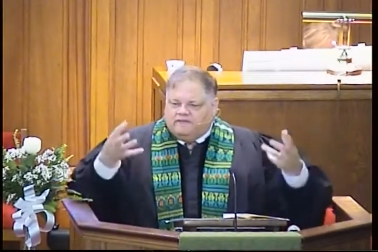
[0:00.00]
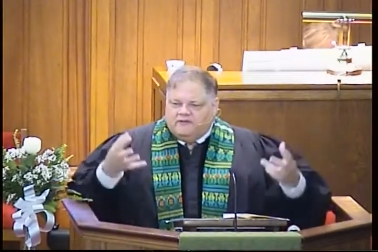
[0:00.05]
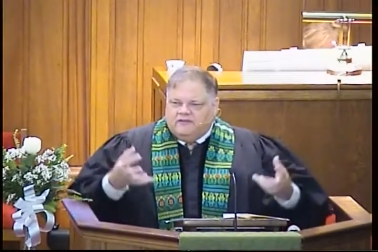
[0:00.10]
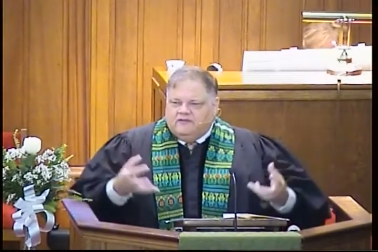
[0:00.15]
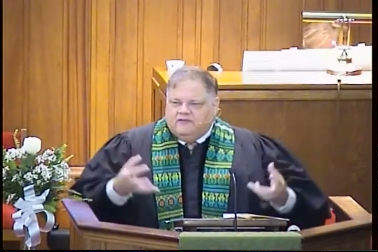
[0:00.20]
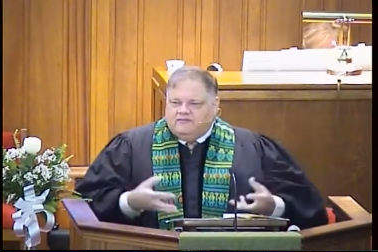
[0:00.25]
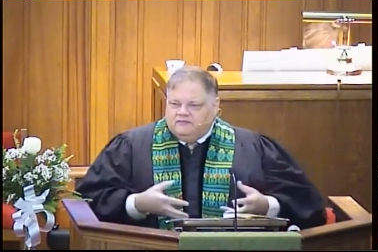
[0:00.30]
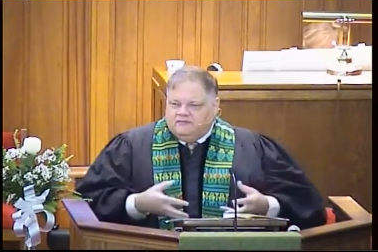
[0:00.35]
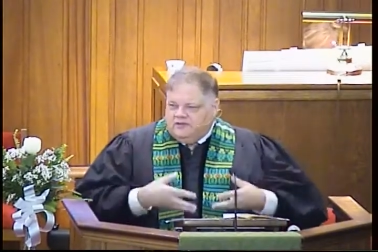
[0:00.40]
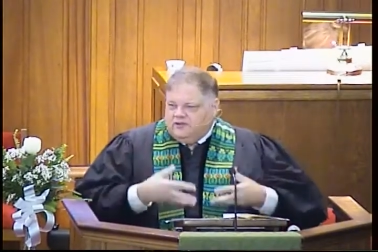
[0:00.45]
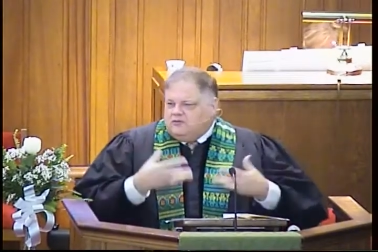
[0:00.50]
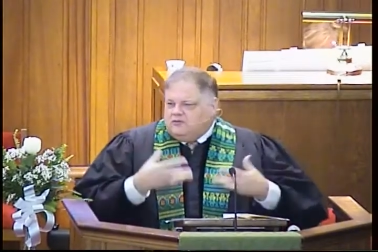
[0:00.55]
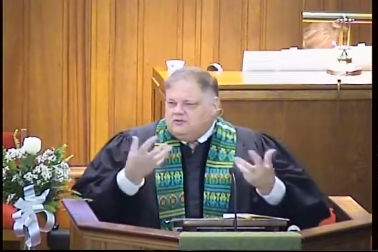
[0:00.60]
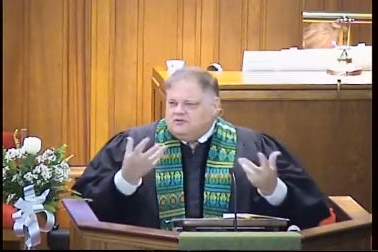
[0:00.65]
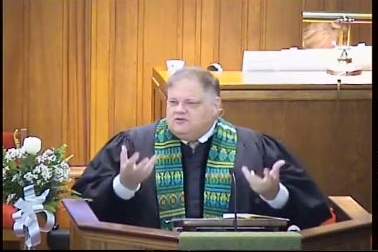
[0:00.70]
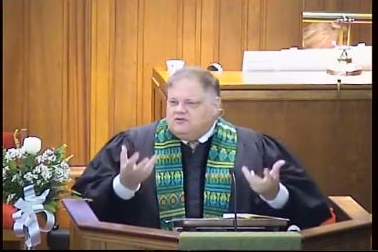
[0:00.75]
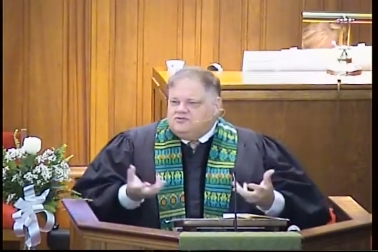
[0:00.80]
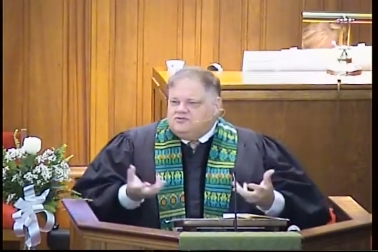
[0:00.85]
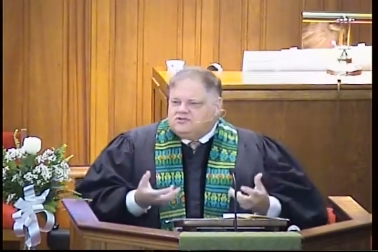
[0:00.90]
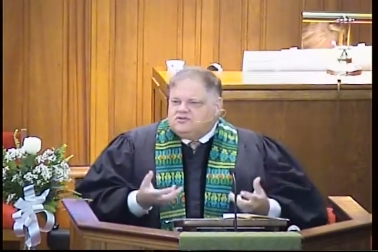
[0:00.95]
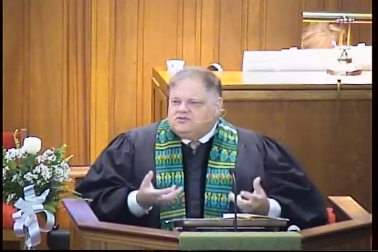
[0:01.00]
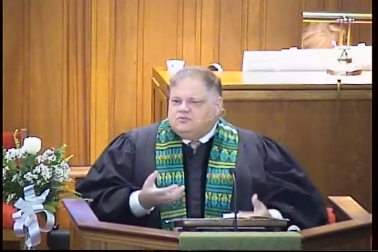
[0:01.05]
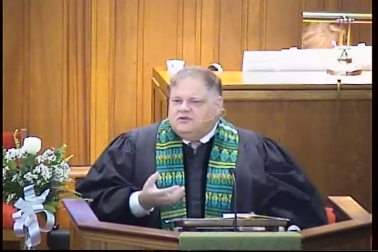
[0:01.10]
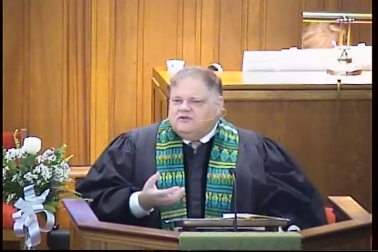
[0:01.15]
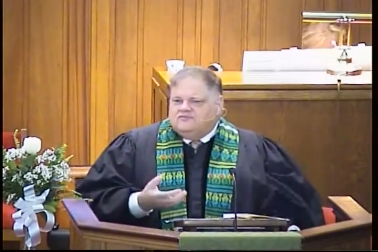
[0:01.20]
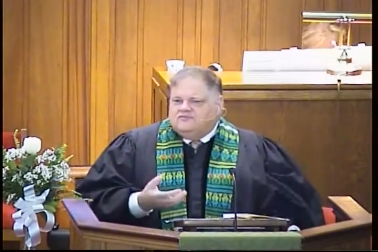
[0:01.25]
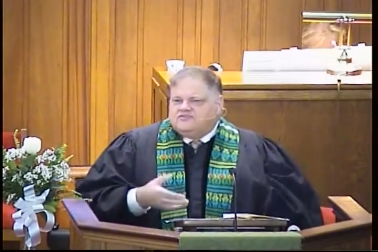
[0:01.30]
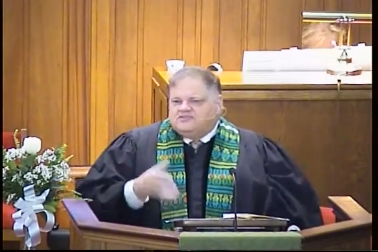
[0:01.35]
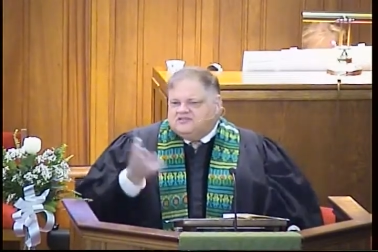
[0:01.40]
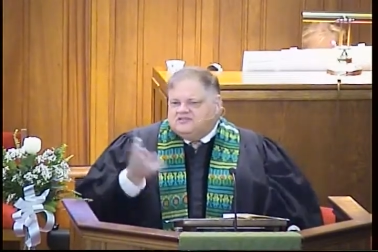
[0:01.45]
And they were used to
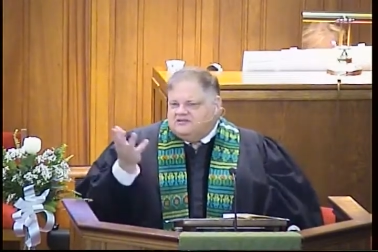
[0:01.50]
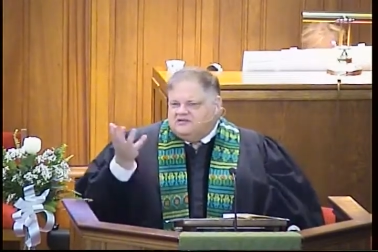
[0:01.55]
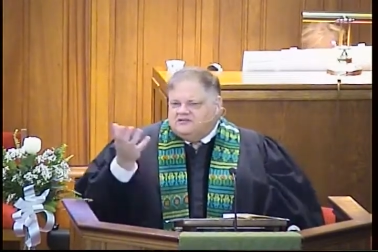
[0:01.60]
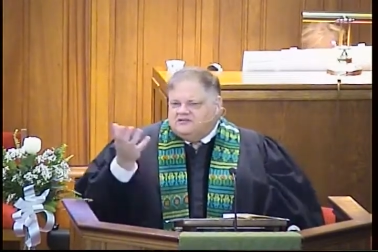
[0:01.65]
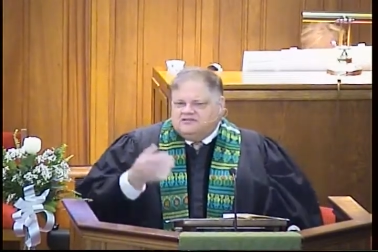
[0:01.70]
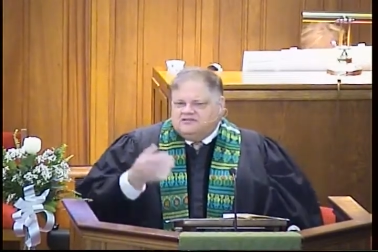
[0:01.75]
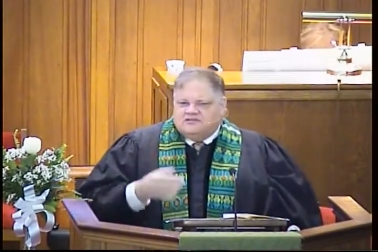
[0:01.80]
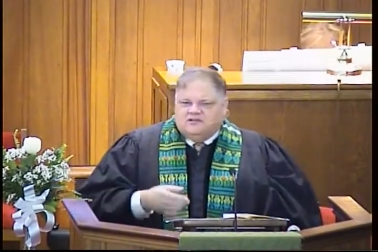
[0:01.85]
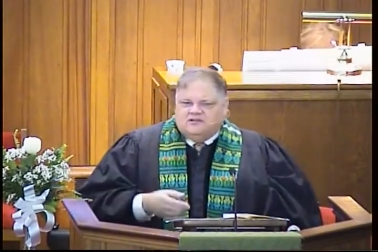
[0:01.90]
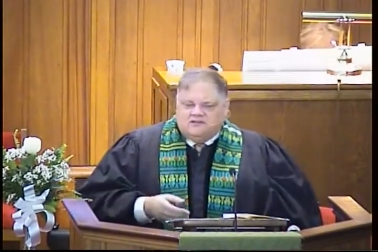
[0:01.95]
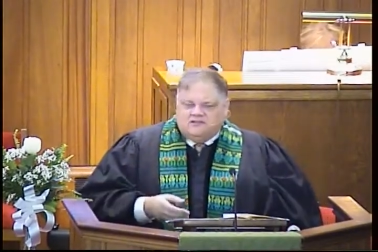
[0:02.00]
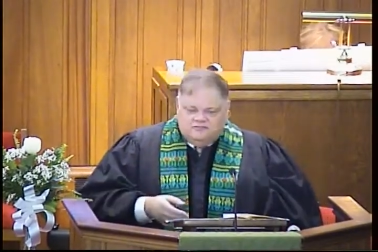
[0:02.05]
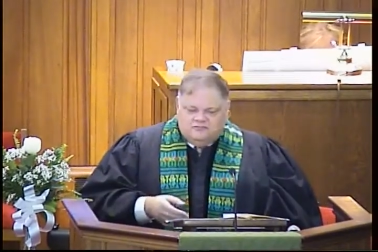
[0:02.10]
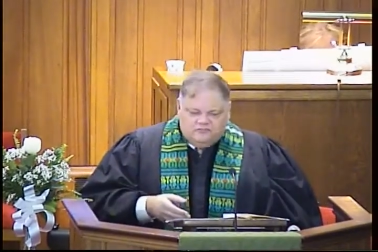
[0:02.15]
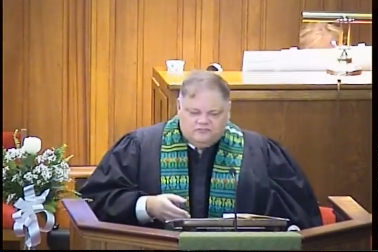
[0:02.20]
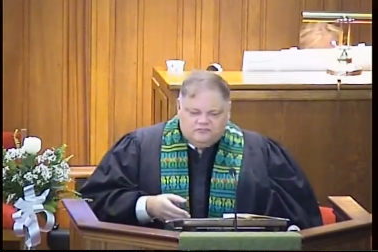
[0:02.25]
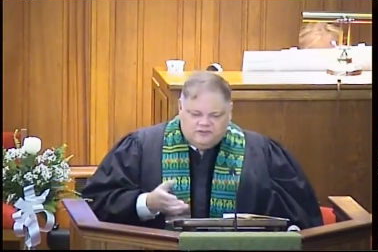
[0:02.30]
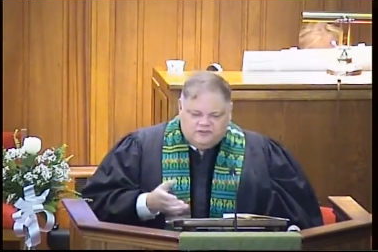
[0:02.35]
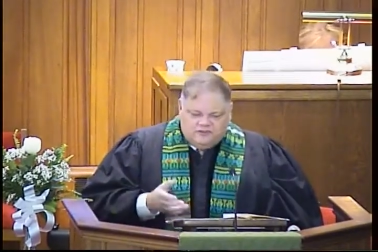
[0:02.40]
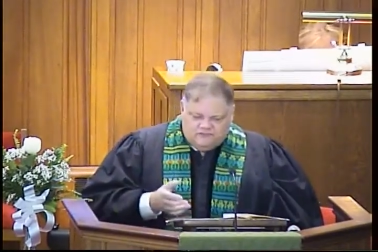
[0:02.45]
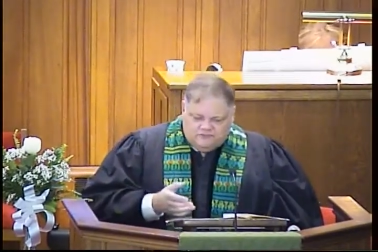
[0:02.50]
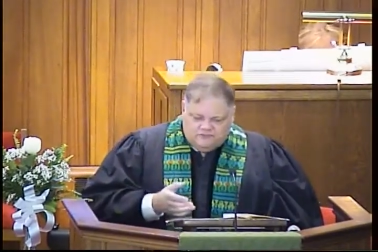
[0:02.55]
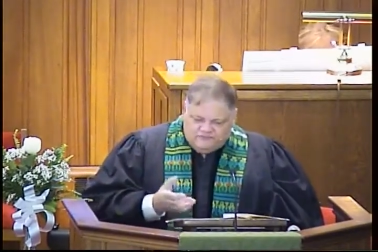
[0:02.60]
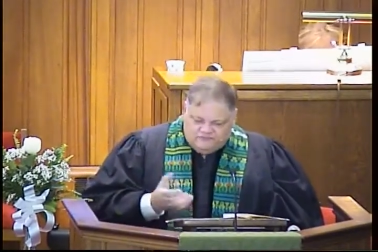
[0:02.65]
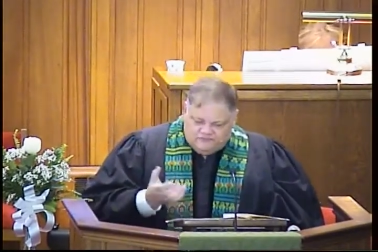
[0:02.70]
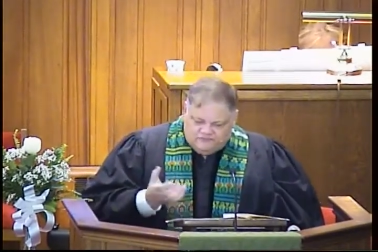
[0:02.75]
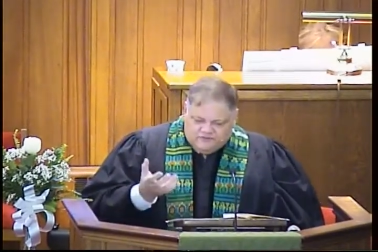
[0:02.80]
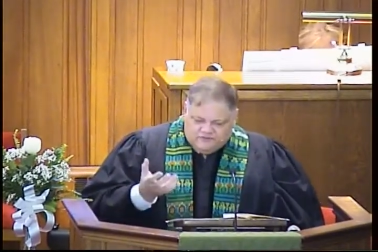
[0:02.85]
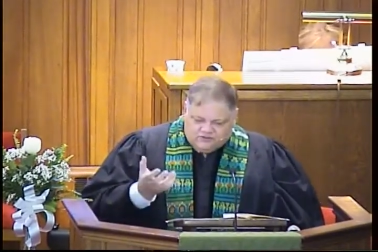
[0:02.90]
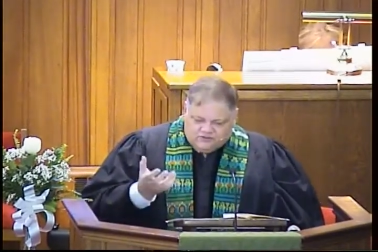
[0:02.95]
rough seas. They, many of them,
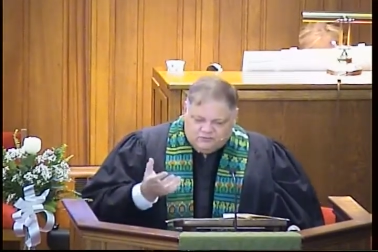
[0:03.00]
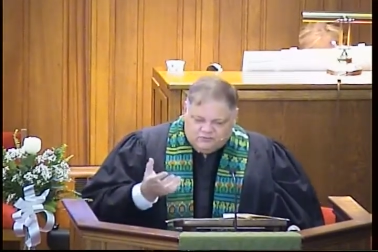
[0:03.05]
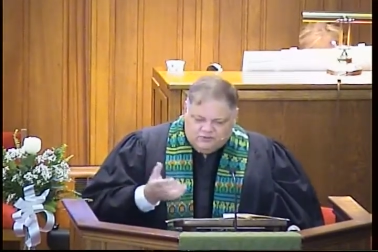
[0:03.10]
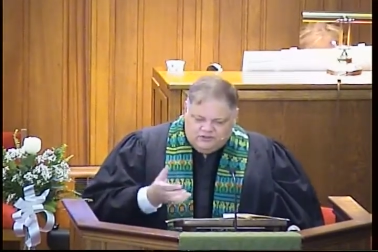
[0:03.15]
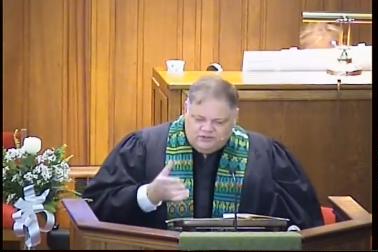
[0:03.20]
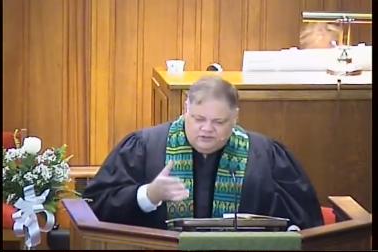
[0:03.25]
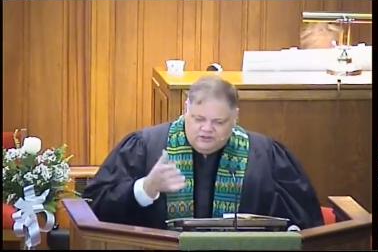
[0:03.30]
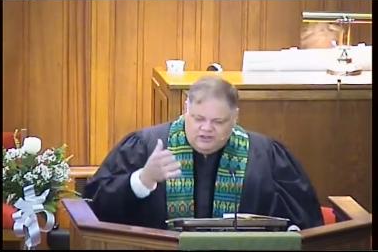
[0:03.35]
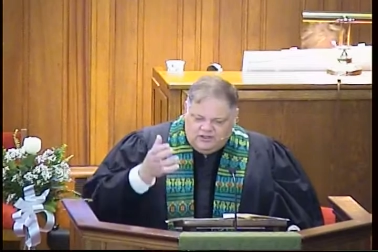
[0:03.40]
fishermen,